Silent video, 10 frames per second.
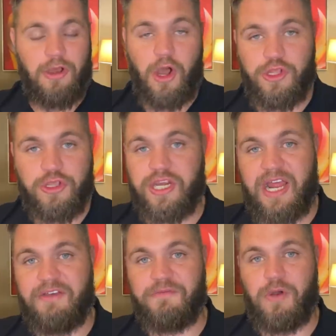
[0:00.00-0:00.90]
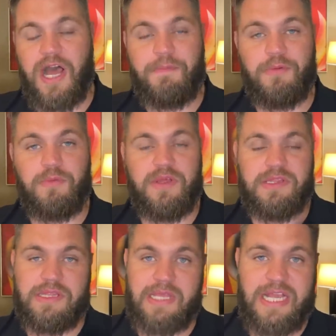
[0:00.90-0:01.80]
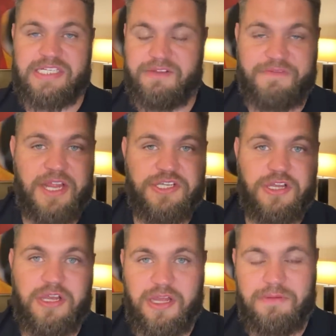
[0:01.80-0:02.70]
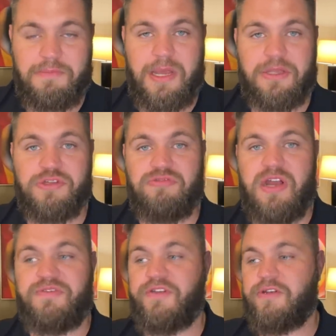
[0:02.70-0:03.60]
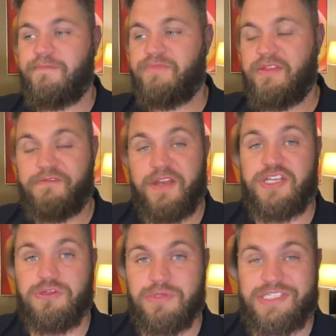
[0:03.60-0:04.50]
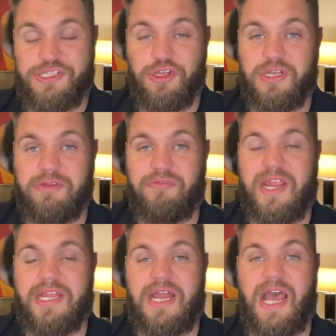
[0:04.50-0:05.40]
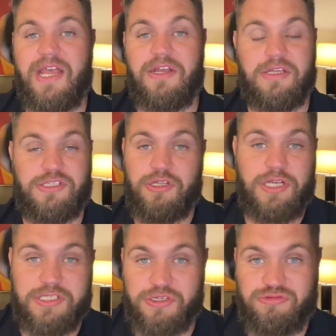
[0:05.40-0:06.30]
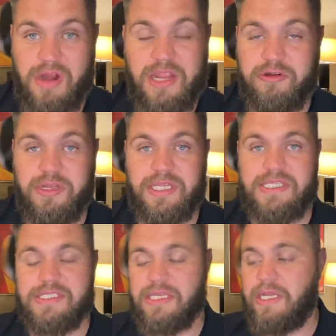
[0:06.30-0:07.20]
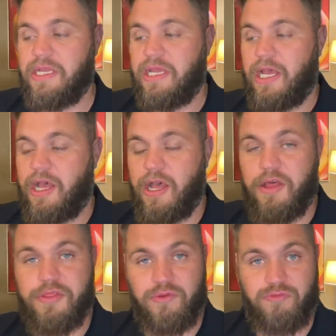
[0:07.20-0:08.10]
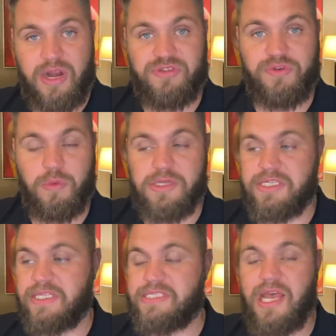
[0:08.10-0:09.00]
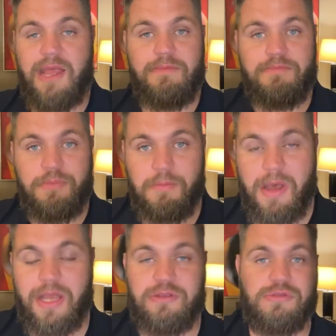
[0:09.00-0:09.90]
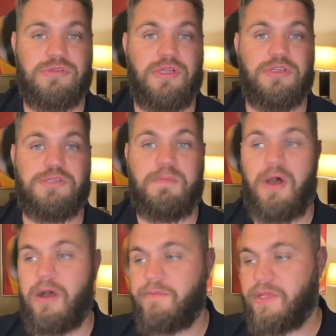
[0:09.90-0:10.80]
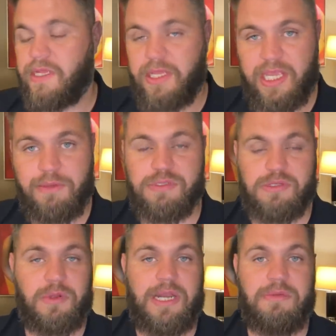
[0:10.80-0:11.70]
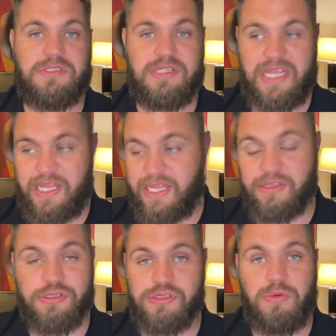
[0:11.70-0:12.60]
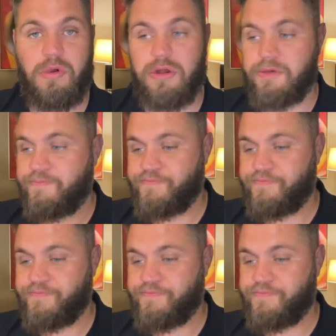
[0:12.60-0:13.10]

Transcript: Or you can have what happened with Ashley Fletcher and Marcus Rashford. Fletcher was certainly rated higher, certainly as a striker at least, uh, than Rashford was at the time. But Marcus was on the spot. He was the one that was in the squad